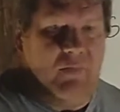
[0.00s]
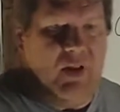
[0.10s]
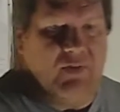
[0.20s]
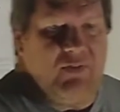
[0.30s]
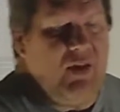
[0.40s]

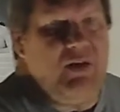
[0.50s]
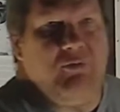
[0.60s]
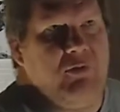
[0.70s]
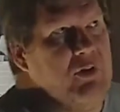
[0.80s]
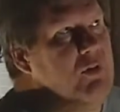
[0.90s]
He said he
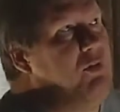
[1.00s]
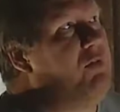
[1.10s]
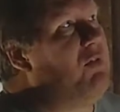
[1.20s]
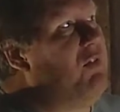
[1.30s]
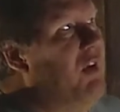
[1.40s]
would do
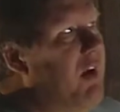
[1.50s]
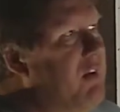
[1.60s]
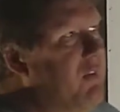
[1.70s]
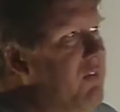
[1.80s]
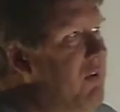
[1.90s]

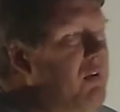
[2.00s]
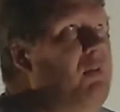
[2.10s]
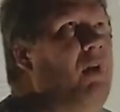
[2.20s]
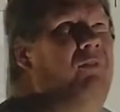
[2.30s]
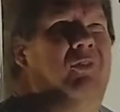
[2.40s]

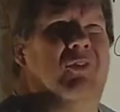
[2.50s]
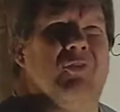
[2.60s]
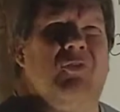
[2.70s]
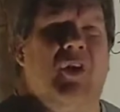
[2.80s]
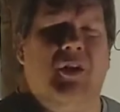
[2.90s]
6. Was
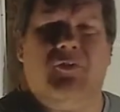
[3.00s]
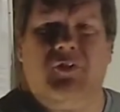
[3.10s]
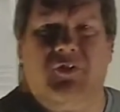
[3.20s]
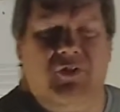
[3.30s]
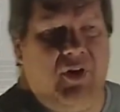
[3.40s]
it 5
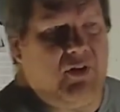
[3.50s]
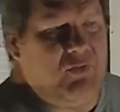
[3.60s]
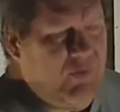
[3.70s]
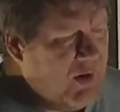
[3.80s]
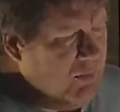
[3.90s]
or
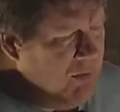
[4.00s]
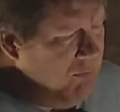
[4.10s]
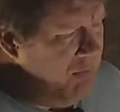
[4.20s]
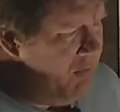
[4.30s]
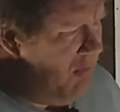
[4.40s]
6?
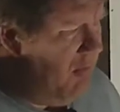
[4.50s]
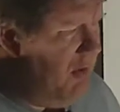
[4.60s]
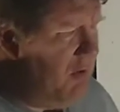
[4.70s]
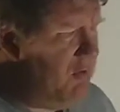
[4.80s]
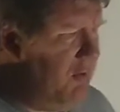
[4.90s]
Fetterman was
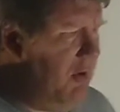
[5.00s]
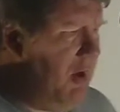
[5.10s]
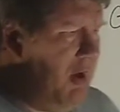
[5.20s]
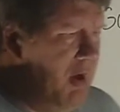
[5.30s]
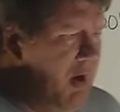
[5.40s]

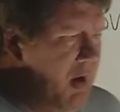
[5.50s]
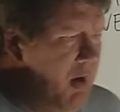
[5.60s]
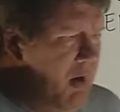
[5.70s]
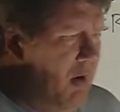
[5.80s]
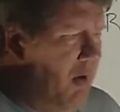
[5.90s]
initially
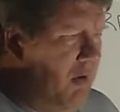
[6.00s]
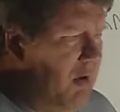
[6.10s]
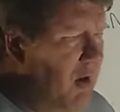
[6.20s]
all